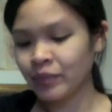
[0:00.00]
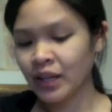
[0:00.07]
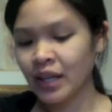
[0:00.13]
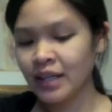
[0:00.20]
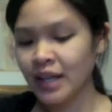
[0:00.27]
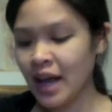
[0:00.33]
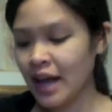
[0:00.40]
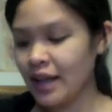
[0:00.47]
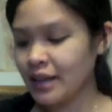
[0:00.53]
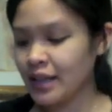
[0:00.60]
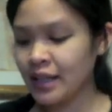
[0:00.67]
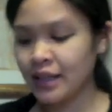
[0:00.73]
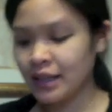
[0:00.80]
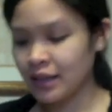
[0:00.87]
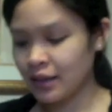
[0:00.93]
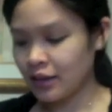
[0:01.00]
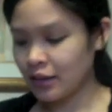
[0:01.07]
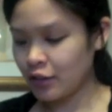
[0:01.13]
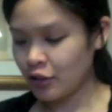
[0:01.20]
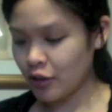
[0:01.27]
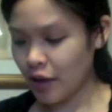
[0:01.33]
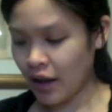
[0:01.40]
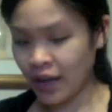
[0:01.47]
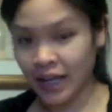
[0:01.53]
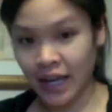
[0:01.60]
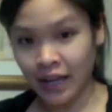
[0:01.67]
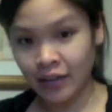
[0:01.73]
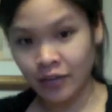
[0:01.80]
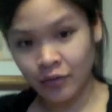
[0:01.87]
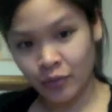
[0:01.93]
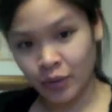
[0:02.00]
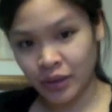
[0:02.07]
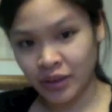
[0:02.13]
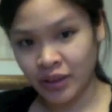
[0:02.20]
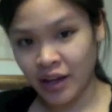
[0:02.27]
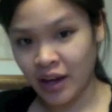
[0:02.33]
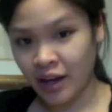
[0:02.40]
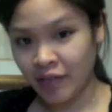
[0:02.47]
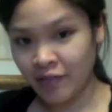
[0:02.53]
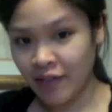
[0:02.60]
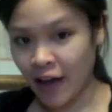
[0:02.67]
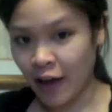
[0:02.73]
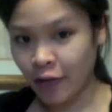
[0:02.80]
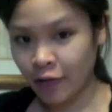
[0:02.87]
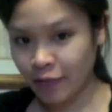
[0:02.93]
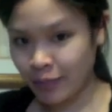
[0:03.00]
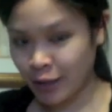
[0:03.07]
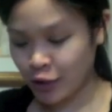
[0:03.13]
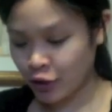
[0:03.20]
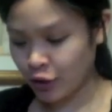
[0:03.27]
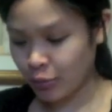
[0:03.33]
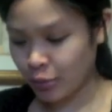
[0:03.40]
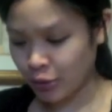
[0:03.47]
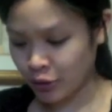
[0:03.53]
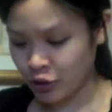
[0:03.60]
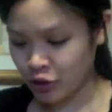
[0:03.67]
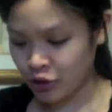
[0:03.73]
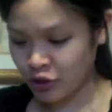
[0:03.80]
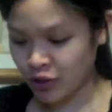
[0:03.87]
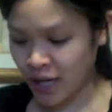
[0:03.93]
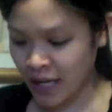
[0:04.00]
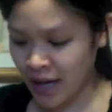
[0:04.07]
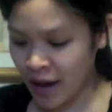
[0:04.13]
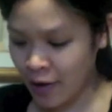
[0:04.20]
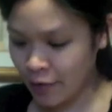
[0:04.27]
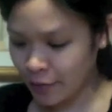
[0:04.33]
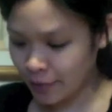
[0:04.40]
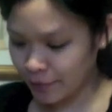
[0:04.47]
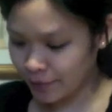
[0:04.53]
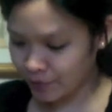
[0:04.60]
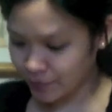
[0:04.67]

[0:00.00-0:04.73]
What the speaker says: yeah, and then again with the valve, make sure to pull straight out,